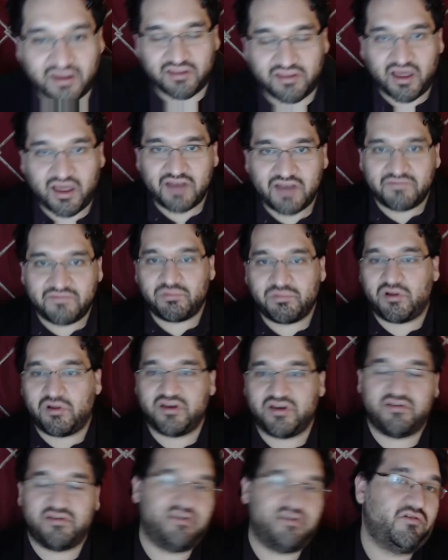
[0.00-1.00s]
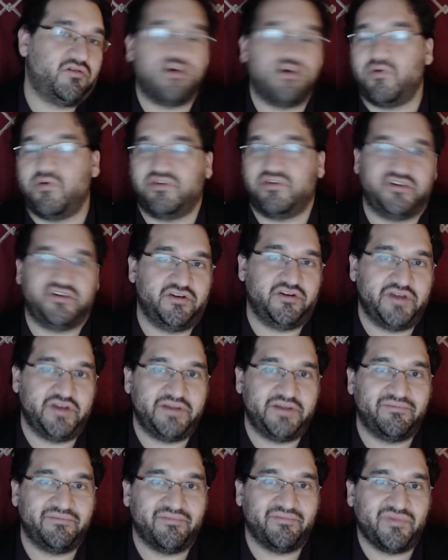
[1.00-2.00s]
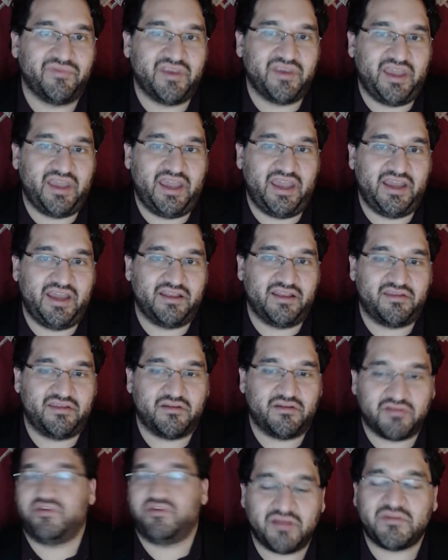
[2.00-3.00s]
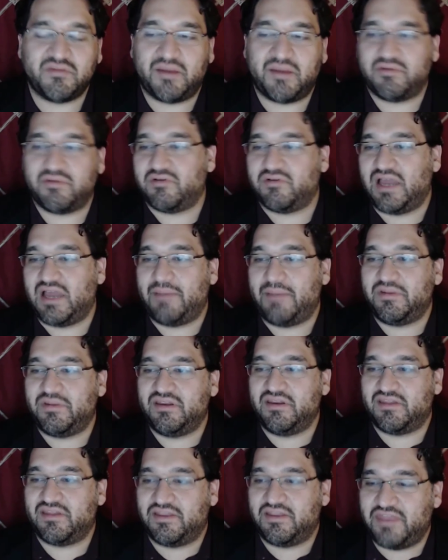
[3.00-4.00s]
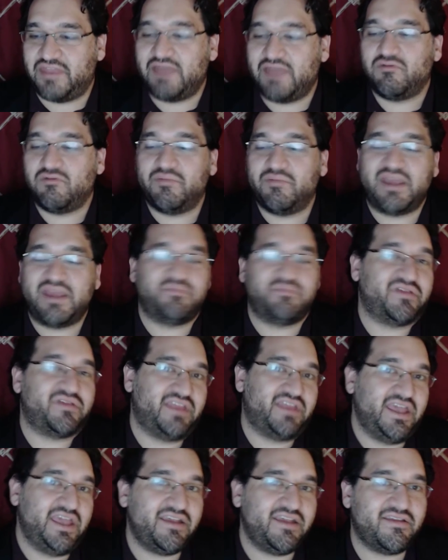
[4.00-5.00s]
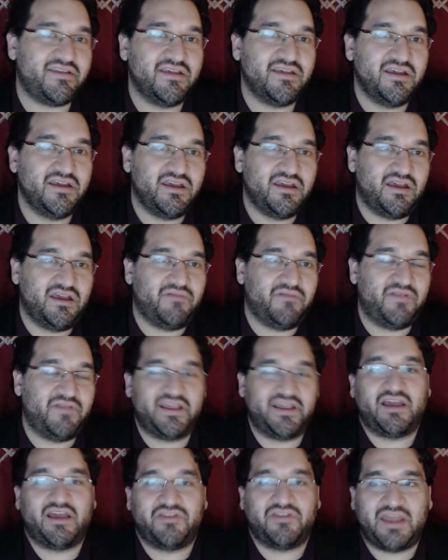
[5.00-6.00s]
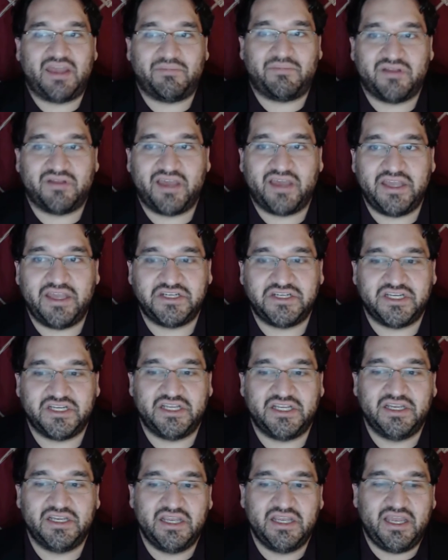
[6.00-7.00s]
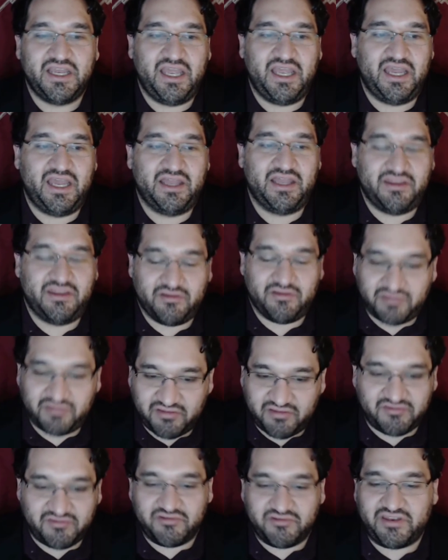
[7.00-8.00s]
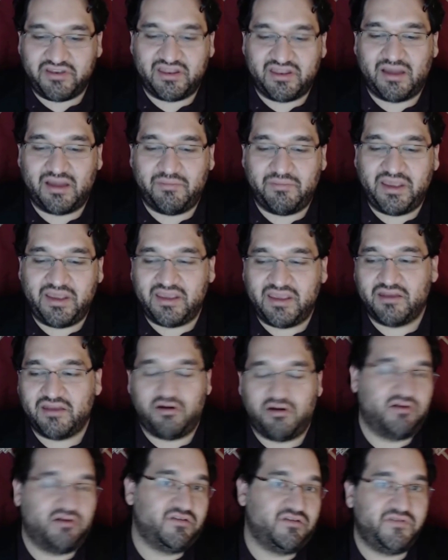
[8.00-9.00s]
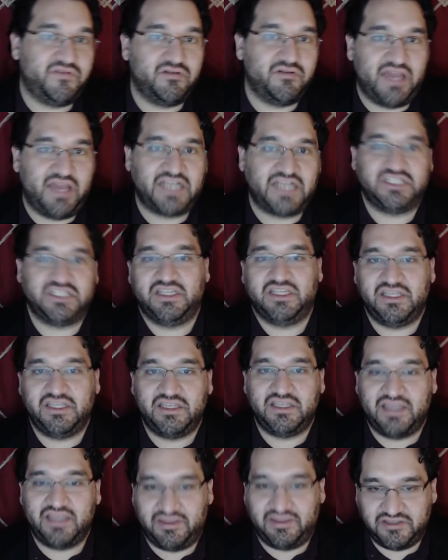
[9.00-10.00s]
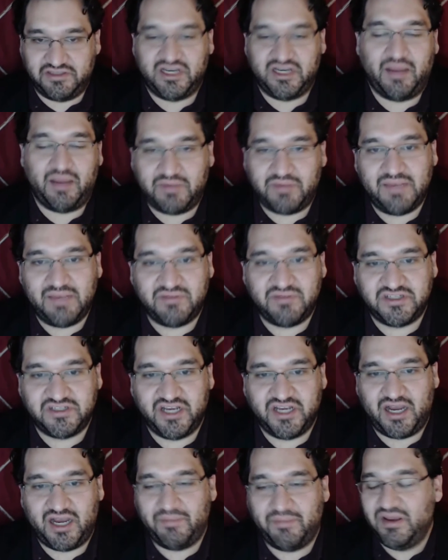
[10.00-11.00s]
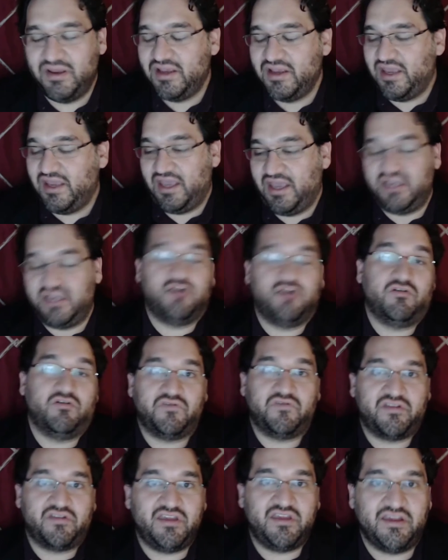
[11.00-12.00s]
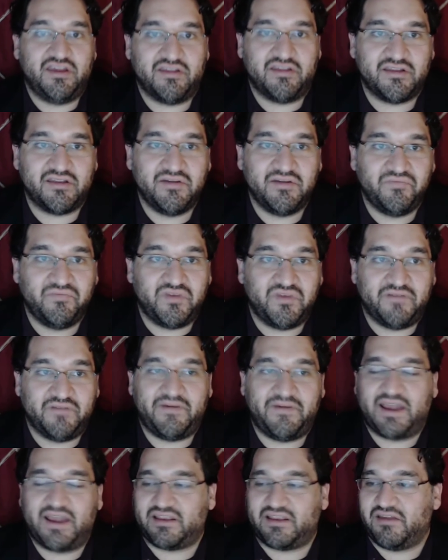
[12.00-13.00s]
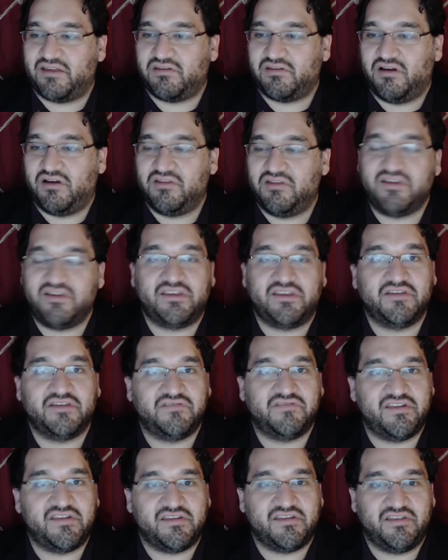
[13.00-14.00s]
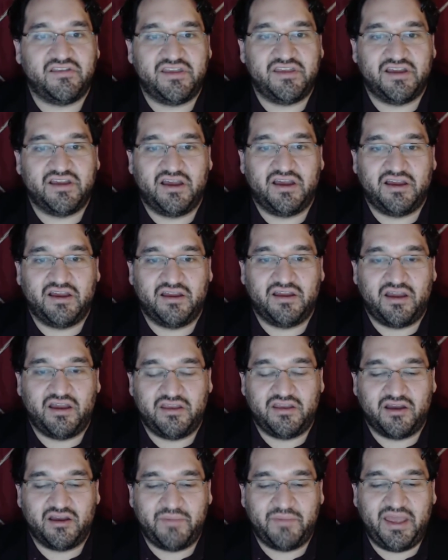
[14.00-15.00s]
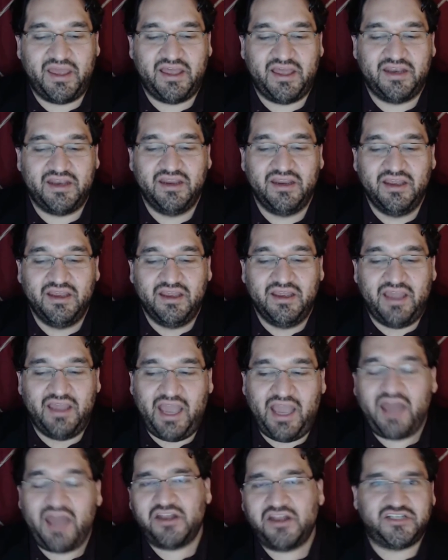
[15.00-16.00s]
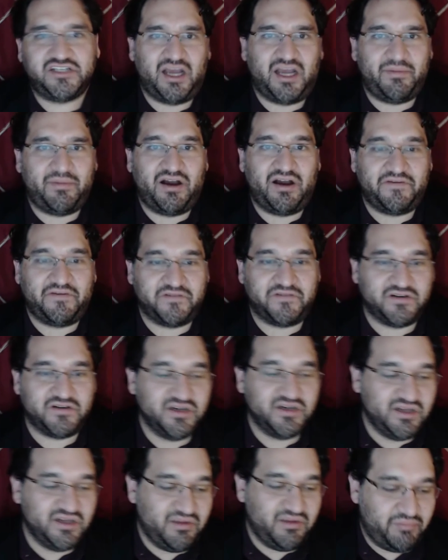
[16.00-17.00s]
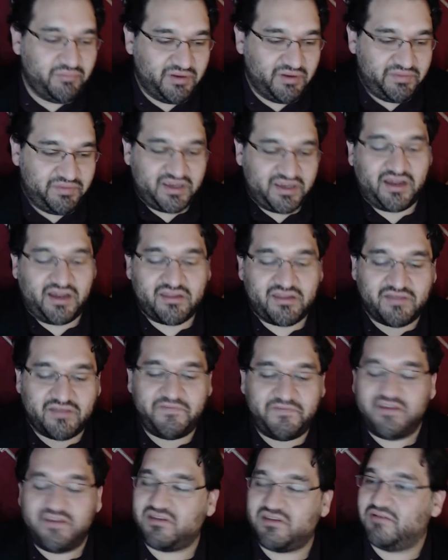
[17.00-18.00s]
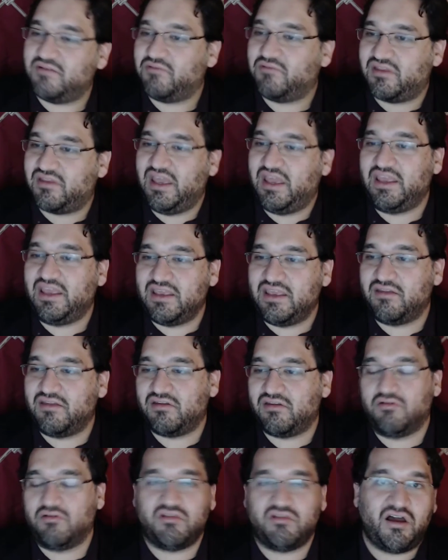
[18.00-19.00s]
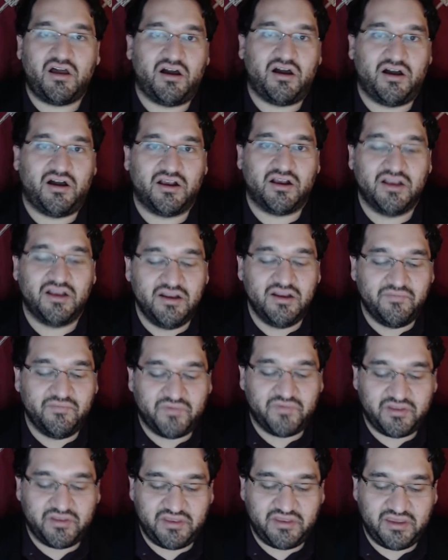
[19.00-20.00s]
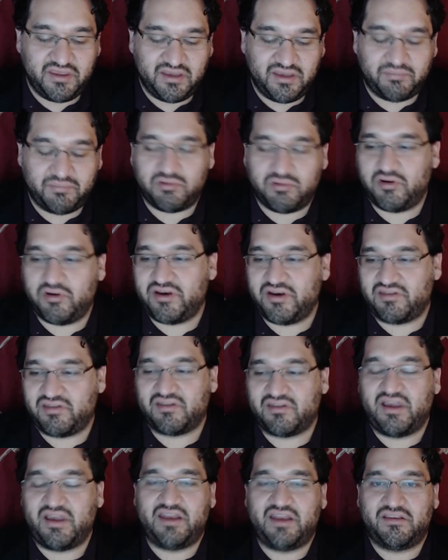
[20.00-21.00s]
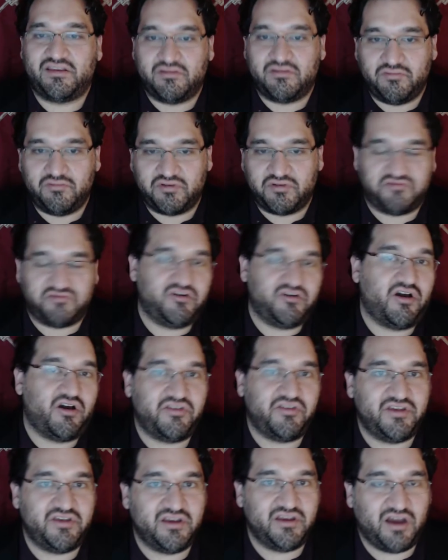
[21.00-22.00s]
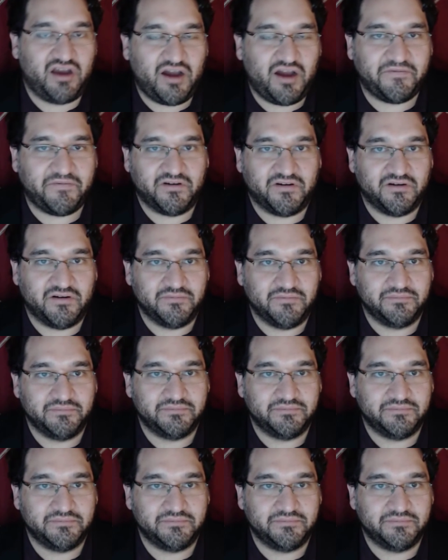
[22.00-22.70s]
a lot of employers don't know what they're doing. And so sometimes what will happen is that they will make mistakes filling out the application and they'll screw things up, making it harder for you to actually get the job, keep the job, and go overseas. In fact, I saw on LinkedIn recently a young man had a job offer, but because the visa was taking so long, the employers decided to withdraw the offer,